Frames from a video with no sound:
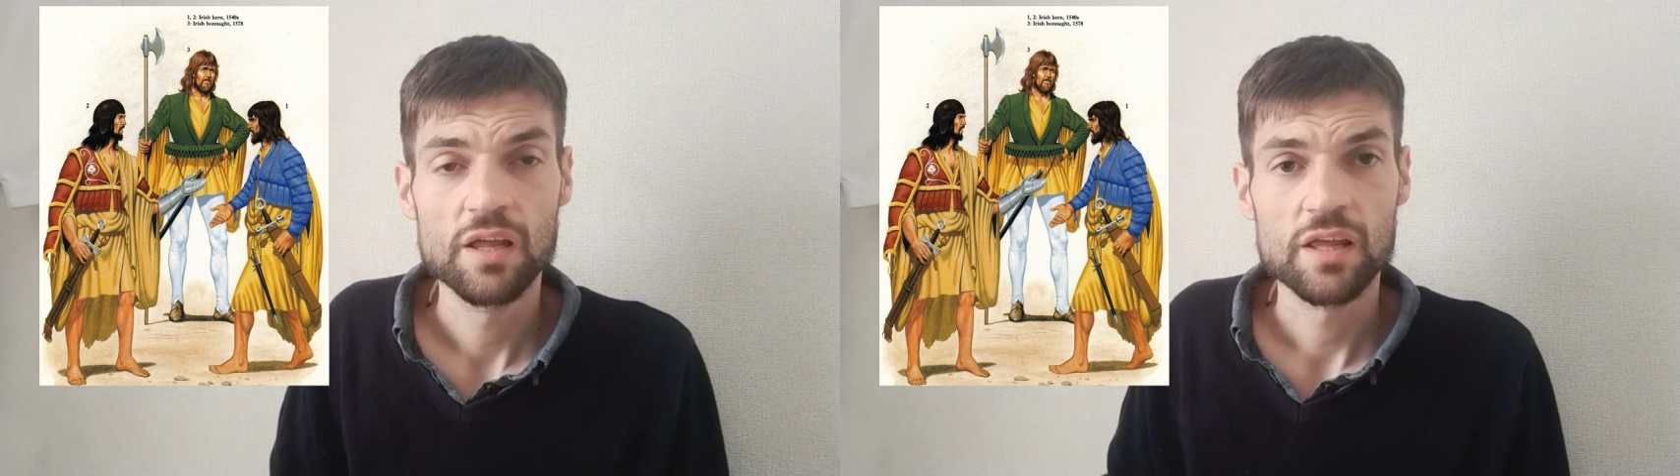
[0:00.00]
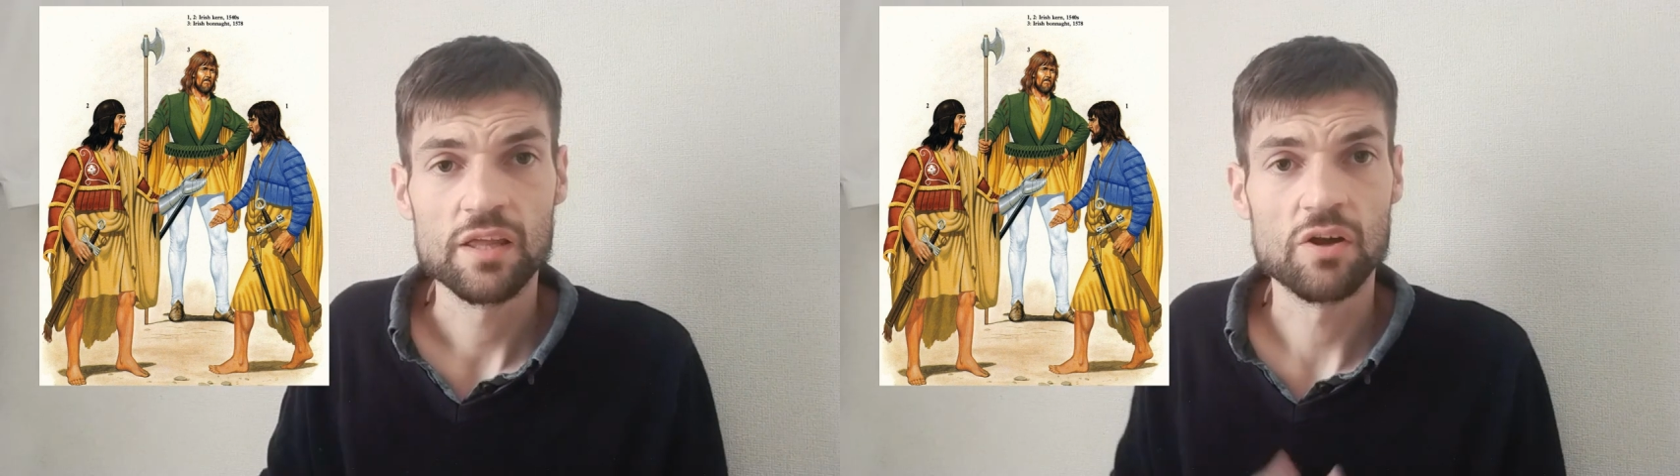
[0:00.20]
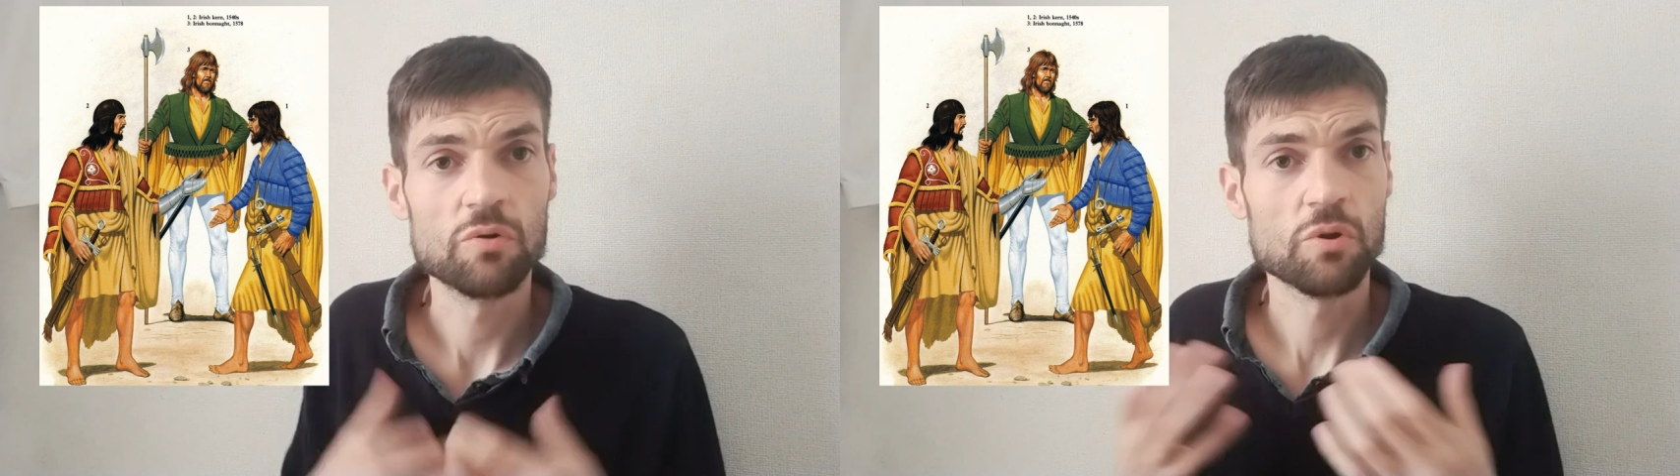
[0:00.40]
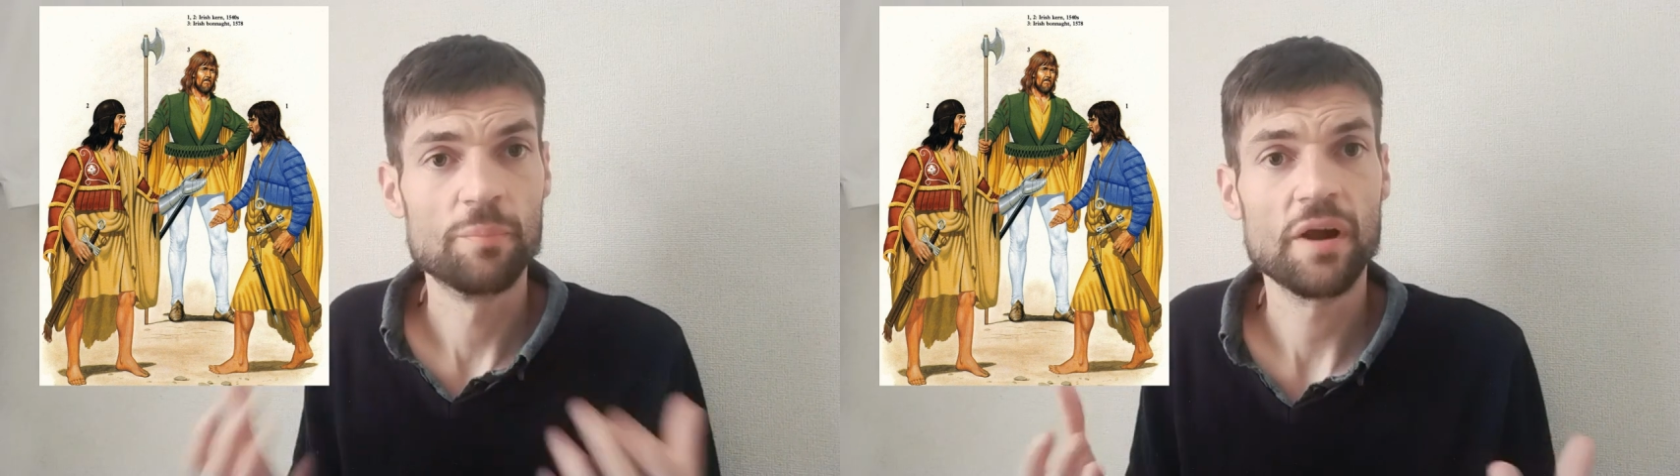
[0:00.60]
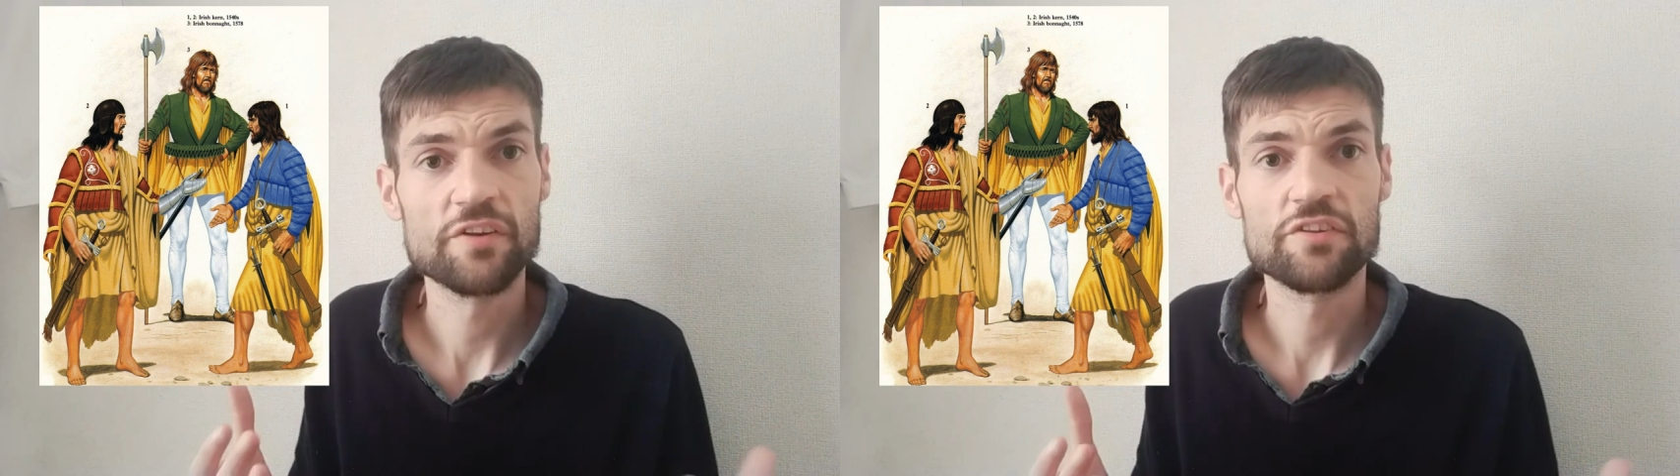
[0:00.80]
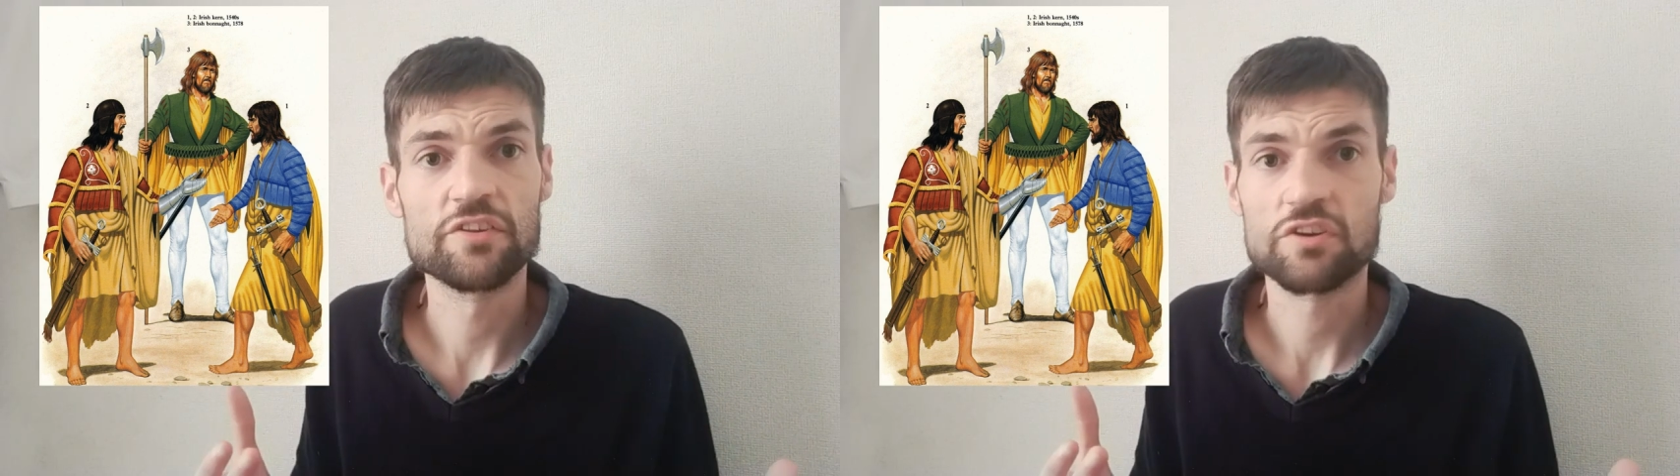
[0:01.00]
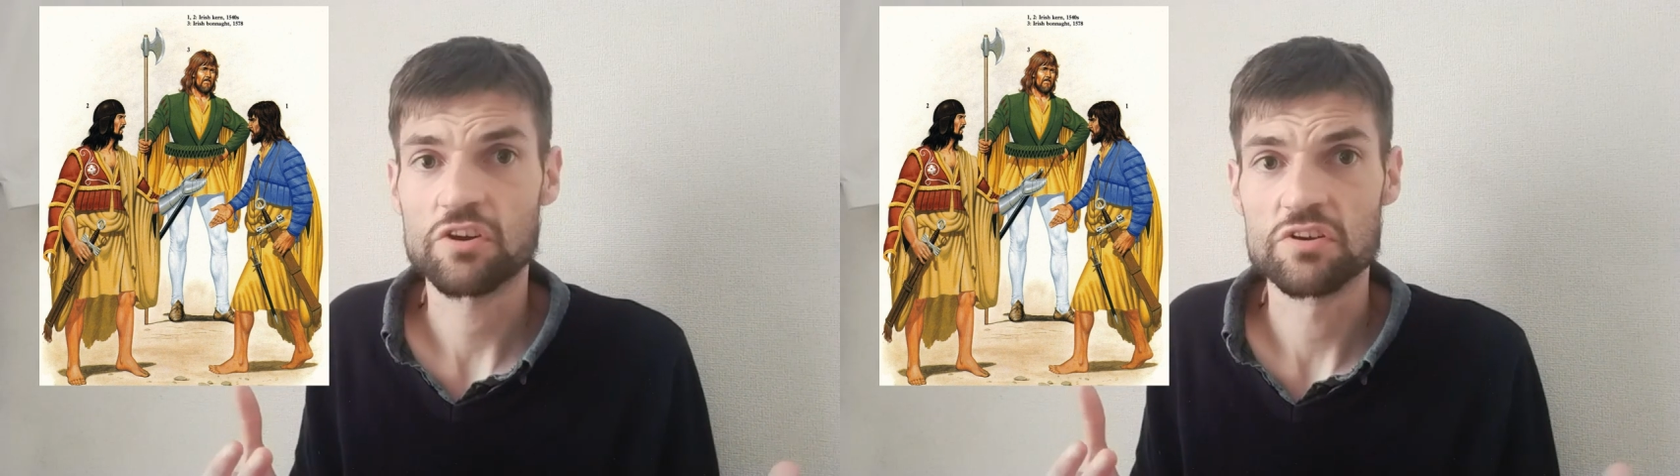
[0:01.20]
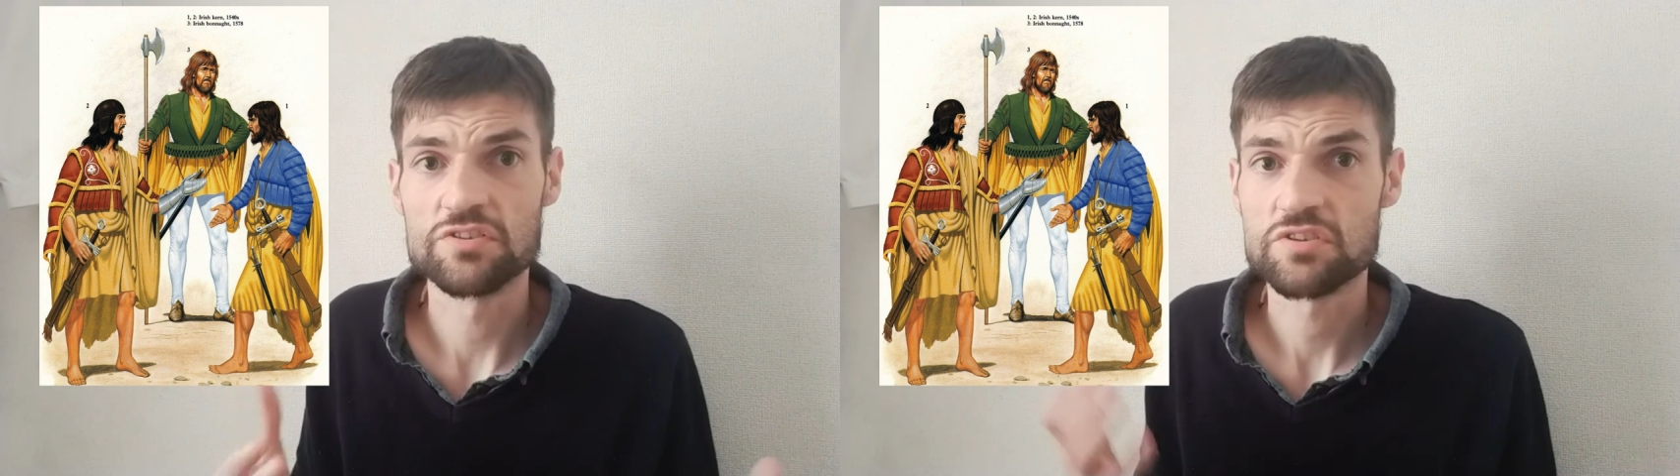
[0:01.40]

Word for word: You know, compared to the Kerns,